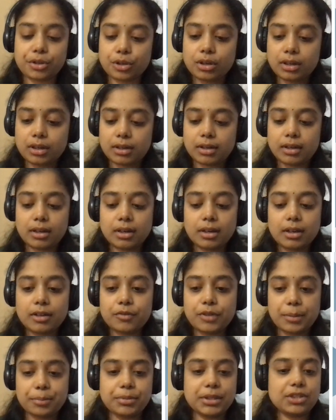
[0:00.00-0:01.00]
into your
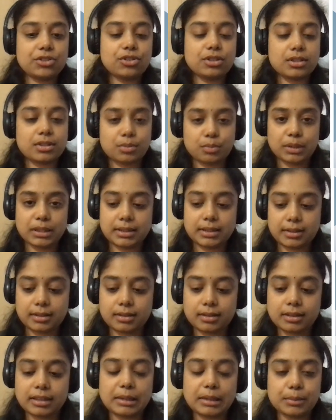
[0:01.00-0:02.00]
web pages with
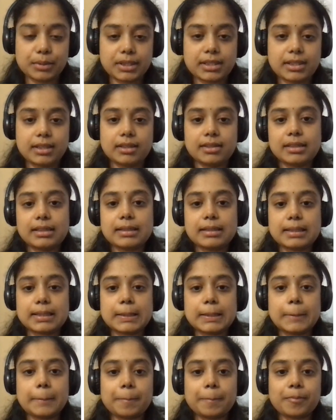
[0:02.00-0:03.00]
Tailwind CSS.
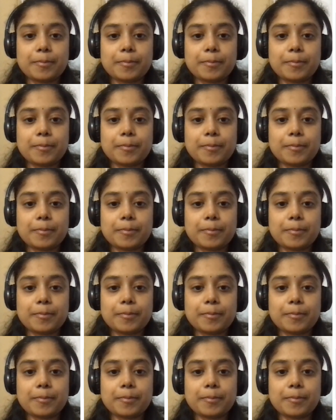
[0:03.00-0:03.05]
